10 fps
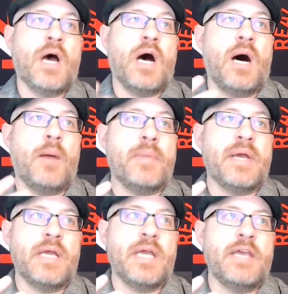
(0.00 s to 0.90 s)

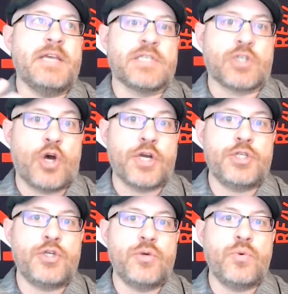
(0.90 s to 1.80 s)
as long
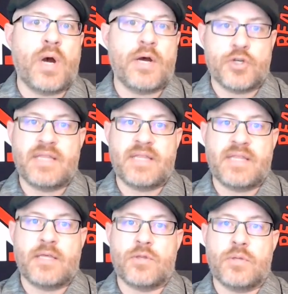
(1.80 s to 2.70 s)
as you
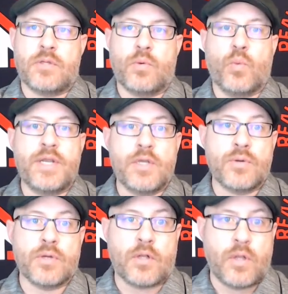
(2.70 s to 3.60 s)
understand that the
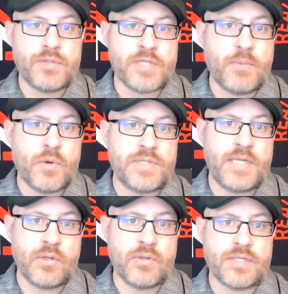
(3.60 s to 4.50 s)
window to closing most
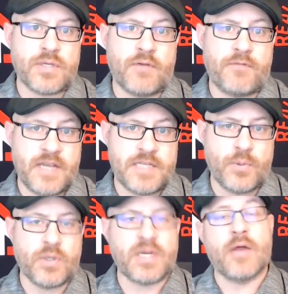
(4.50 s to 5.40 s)
deals on
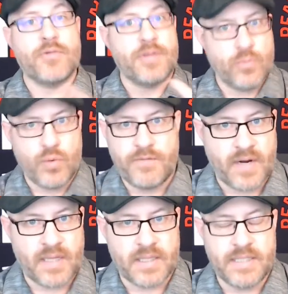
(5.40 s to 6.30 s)
Facebook, other than
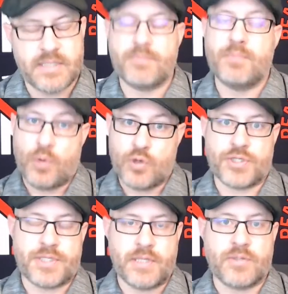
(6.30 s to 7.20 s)
refi leads,
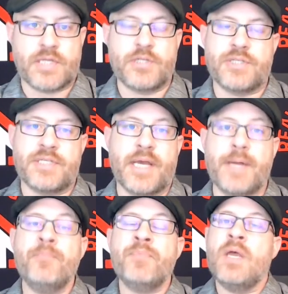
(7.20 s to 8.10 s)
purchase deals, I should
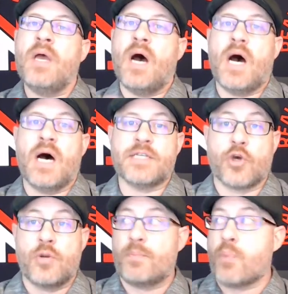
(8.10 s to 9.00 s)
say, is
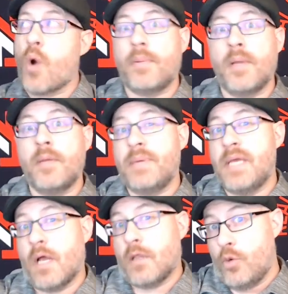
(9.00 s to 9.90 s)
going to probably
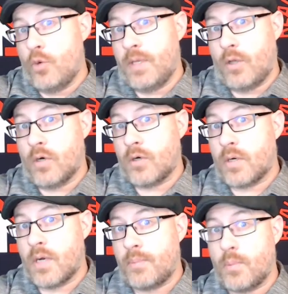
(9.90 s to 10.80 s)
be a little bit longer,
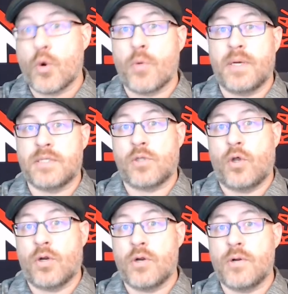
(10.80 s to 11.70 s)
a couple more months
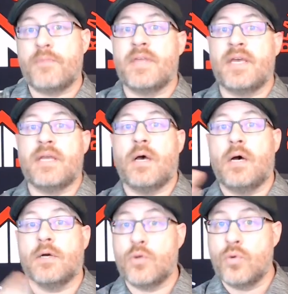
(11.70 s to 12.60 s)
longer than
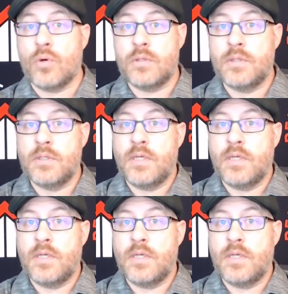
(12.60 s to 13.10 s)
Google.